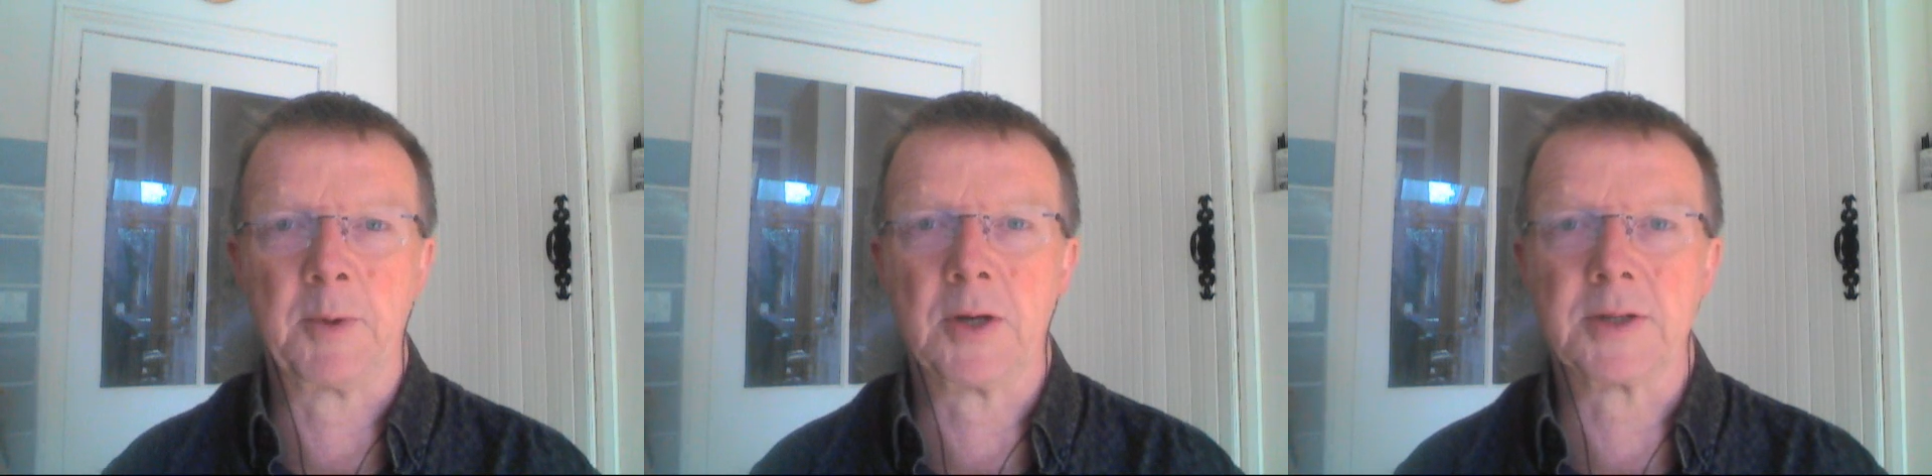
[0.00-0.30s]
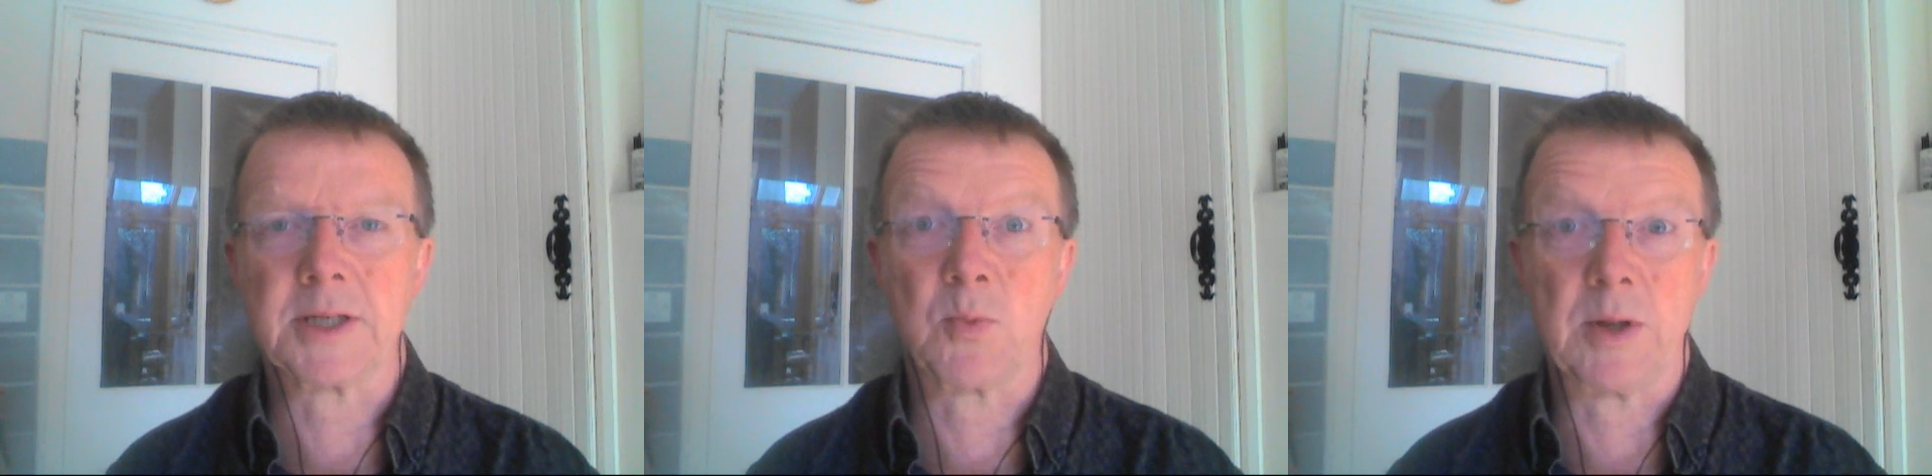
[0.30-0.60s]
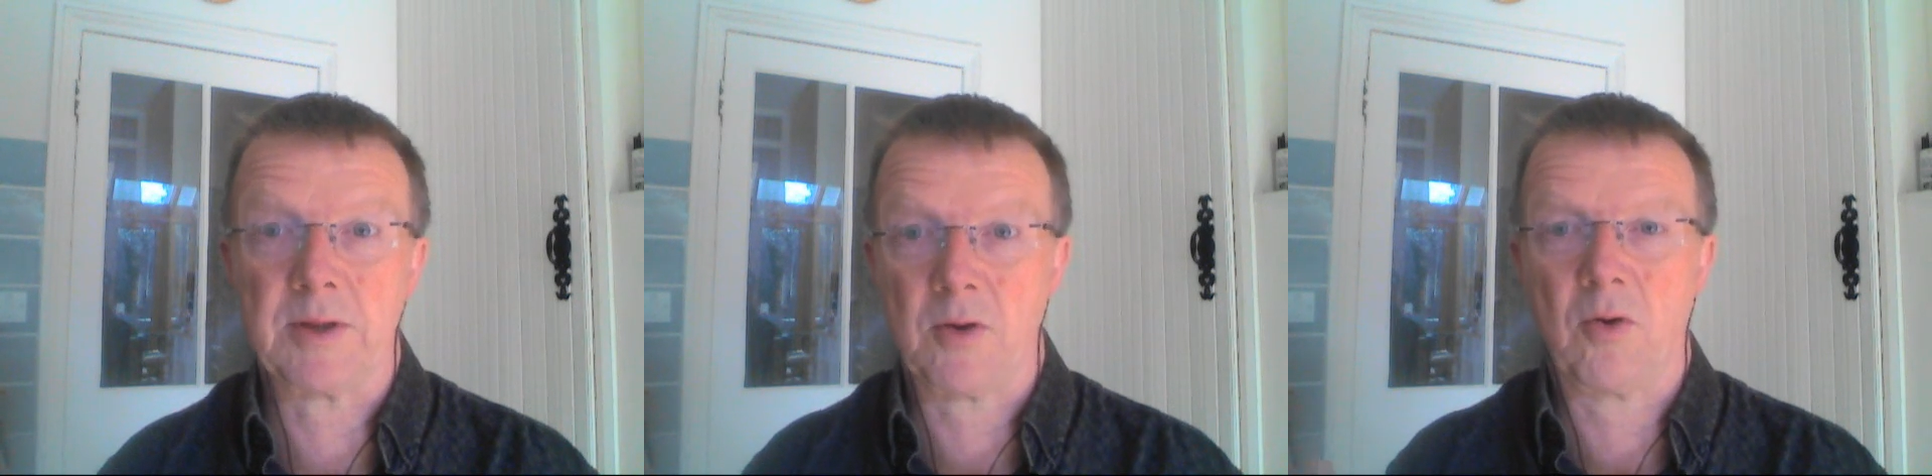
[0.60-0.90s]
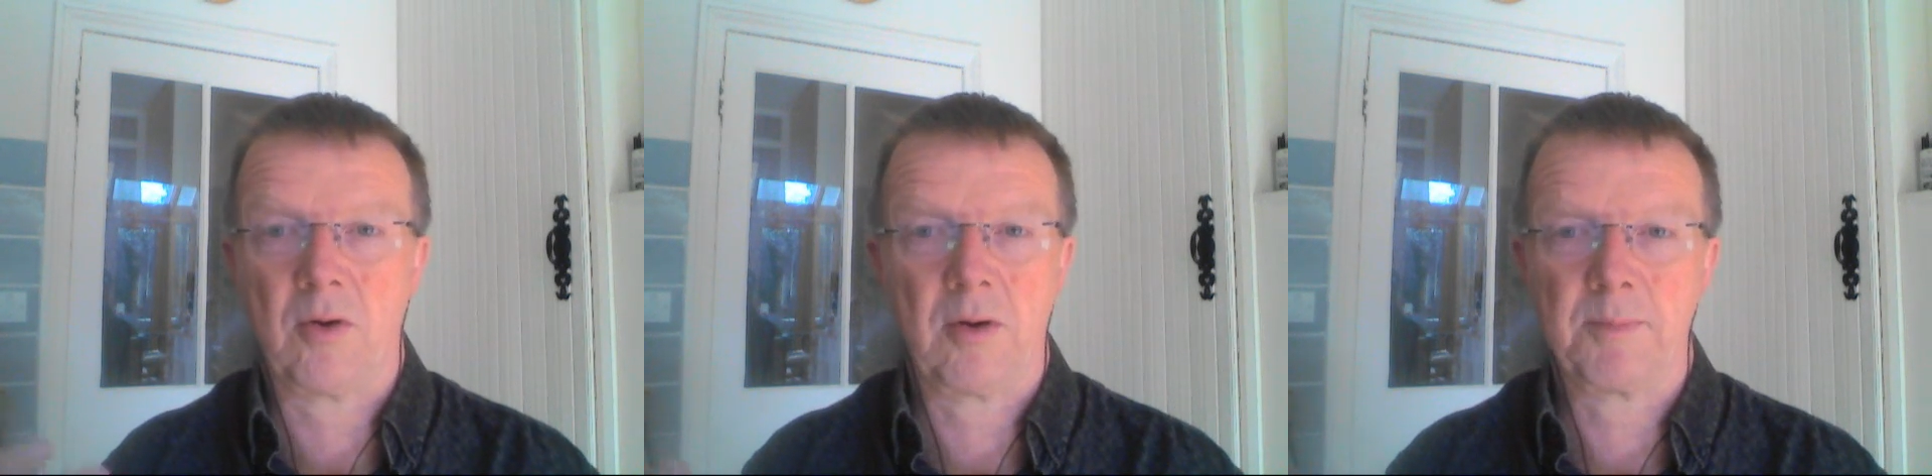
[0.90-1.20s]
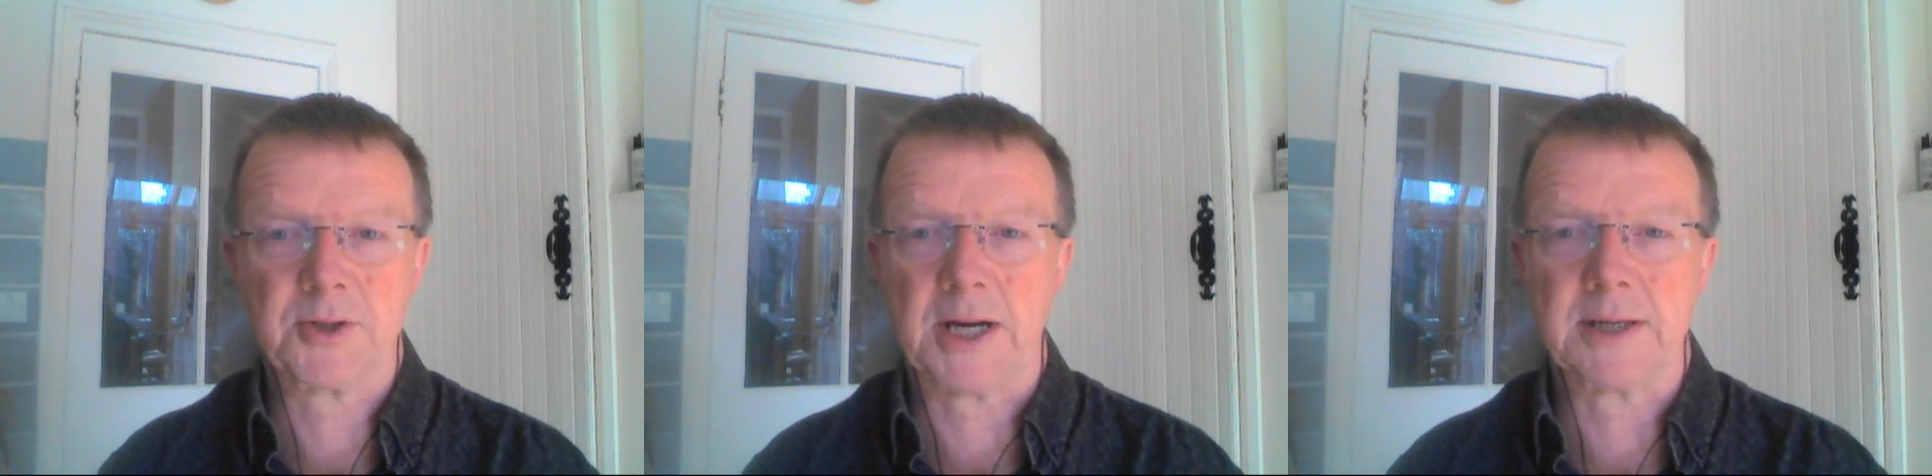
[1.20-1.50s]
communities with your
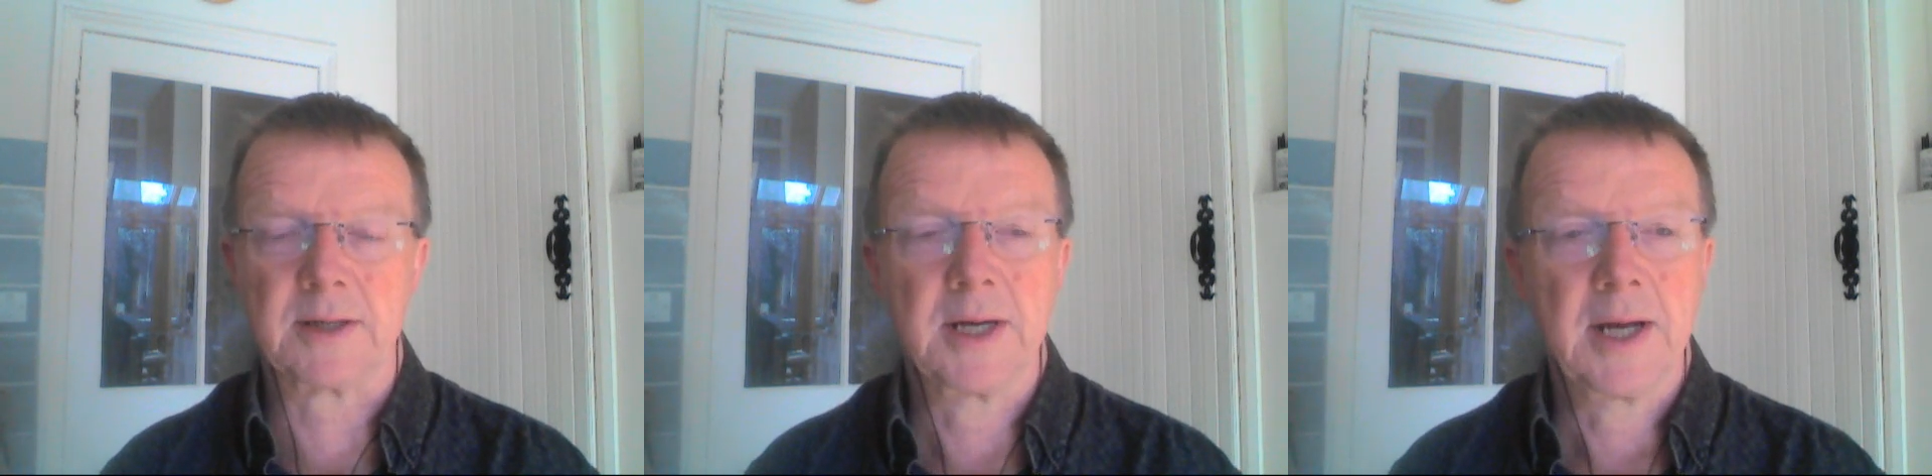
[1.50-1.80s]
project?